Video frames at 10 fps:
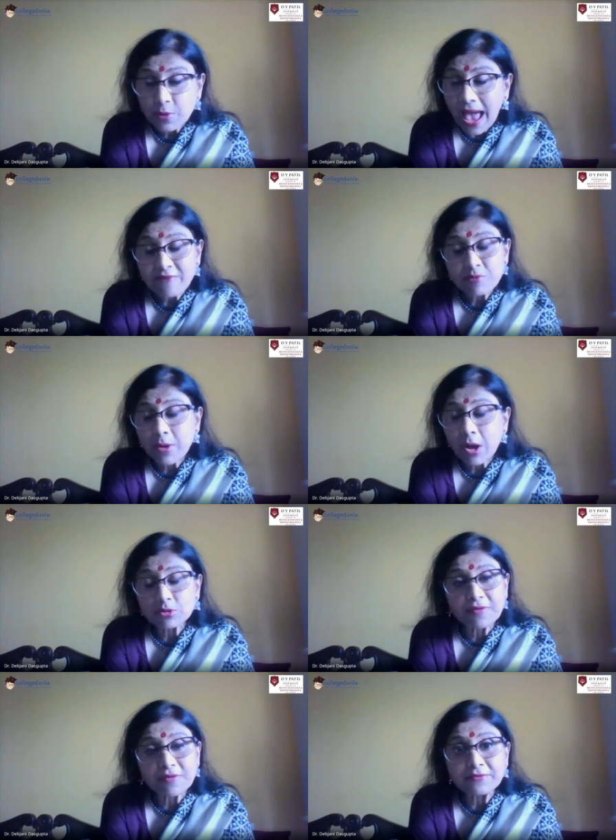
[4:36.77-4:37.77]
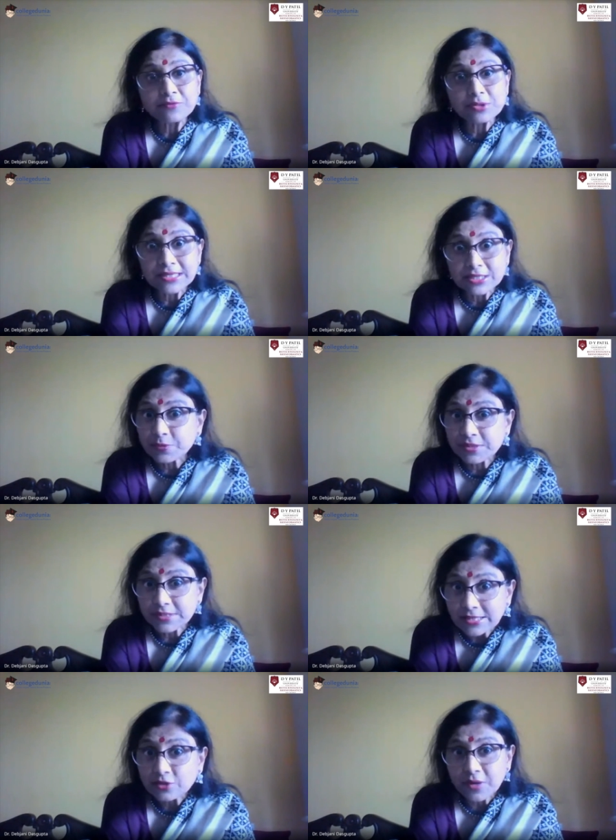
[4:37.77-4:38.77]
We have about five to six
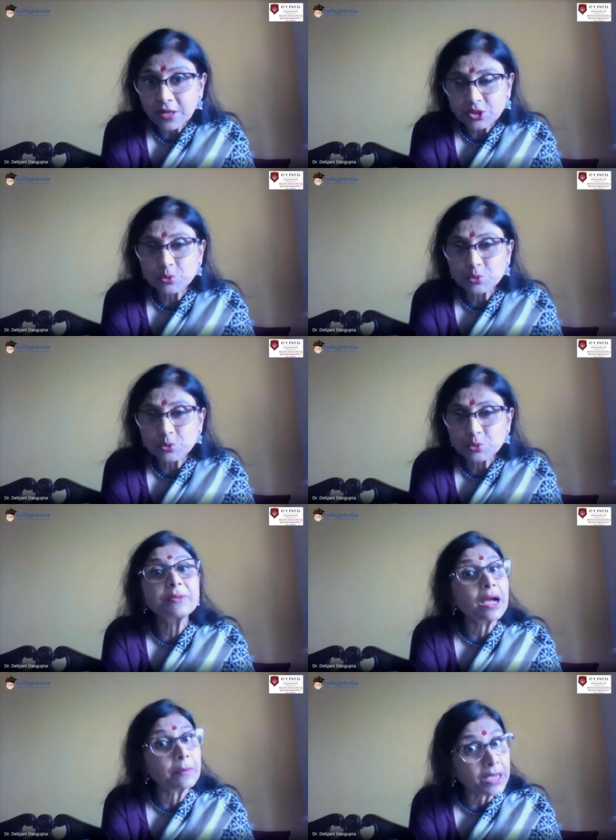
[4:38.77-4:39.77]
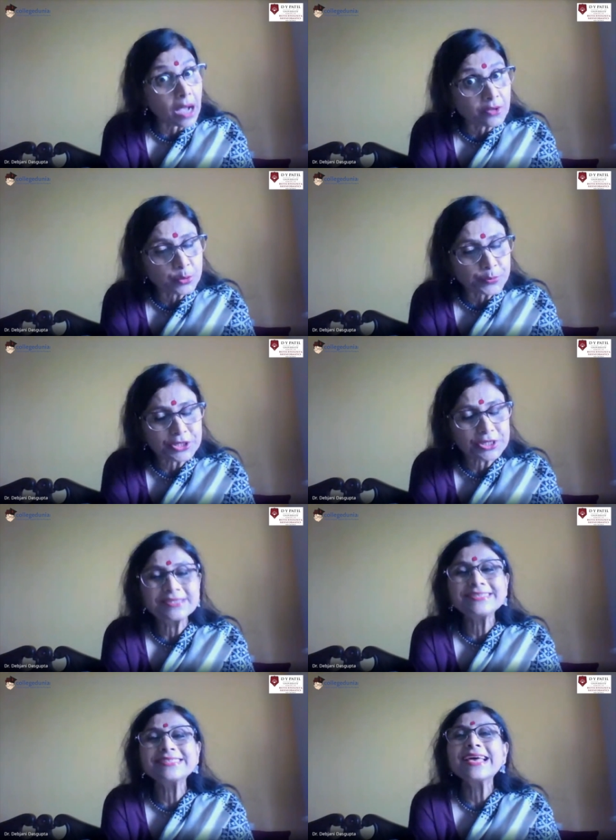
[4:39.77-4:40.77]
percent of our students becoming
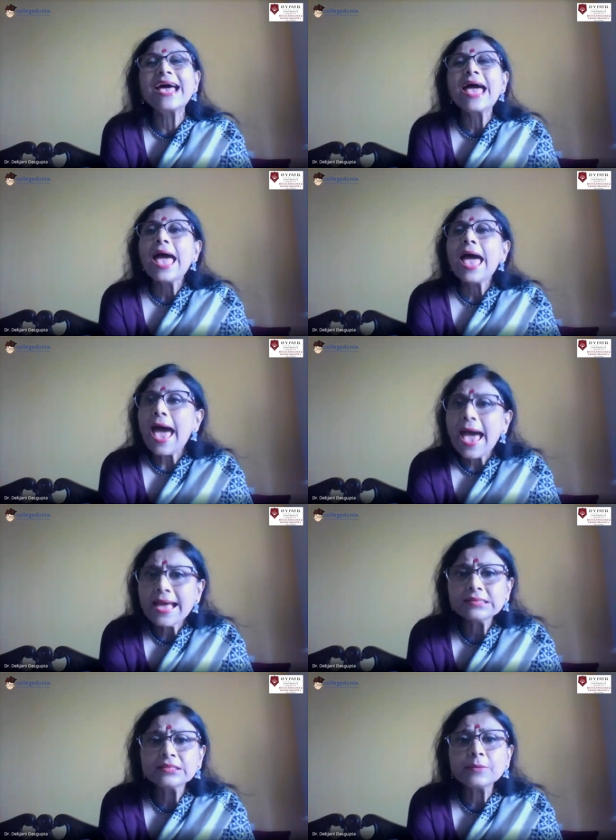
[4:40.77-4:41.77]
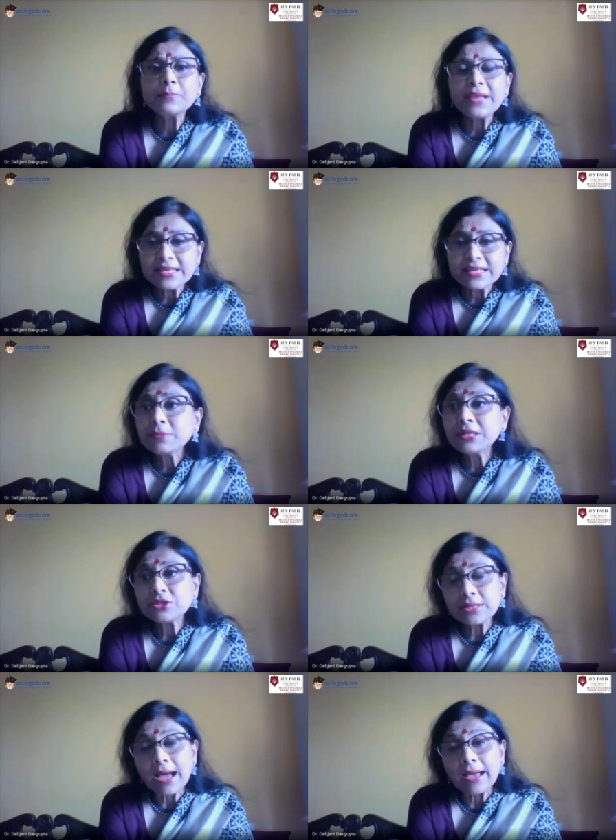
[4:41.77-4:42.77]
entrepreneurs, and the
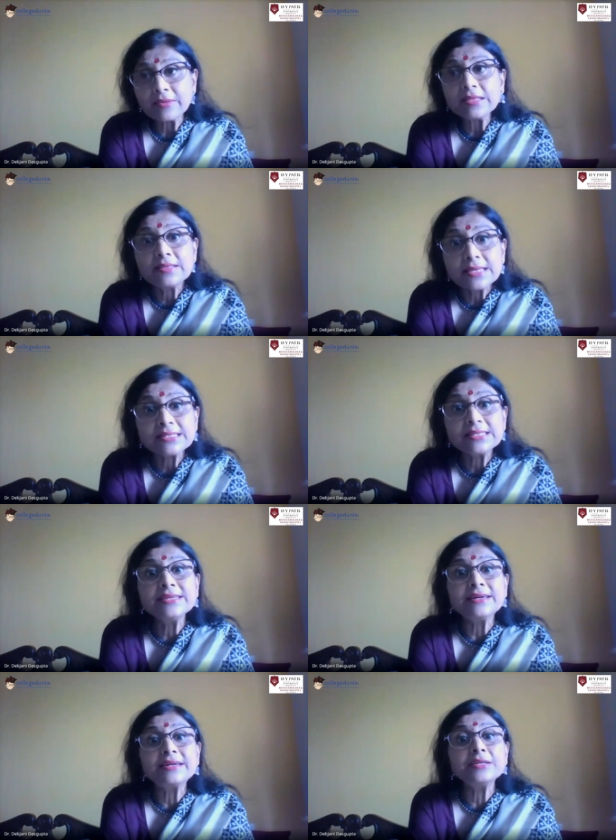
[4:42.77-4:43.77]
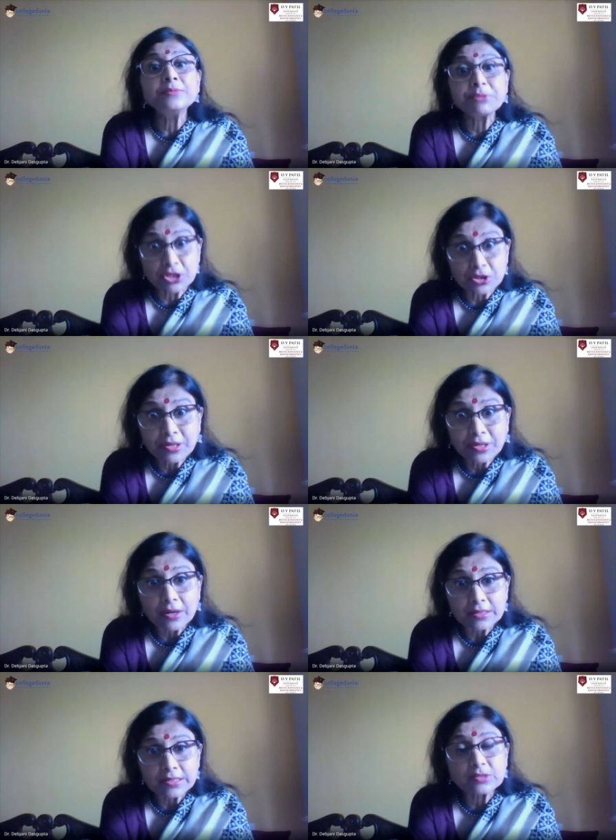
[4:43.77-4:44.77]
placement, I think this year in
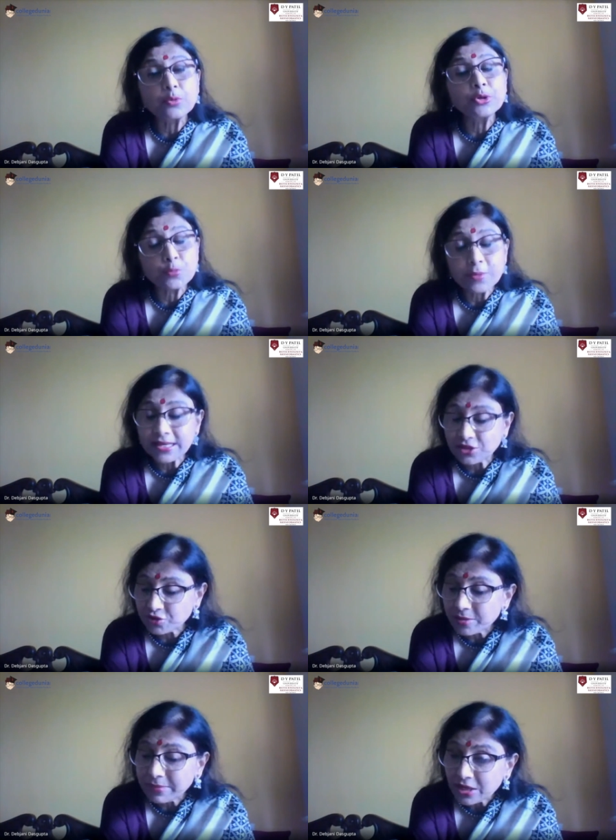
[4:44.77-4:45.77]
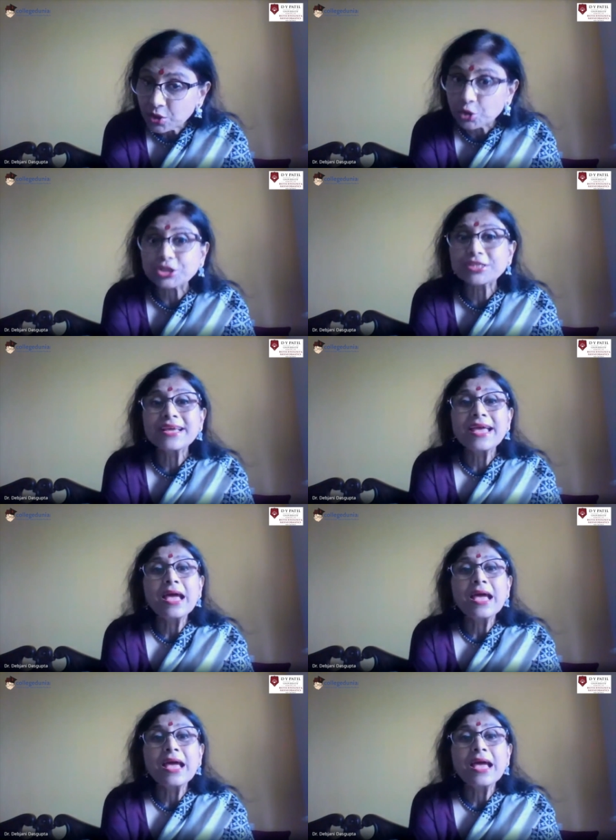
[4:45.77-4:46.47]
particular, is going to be extremely good,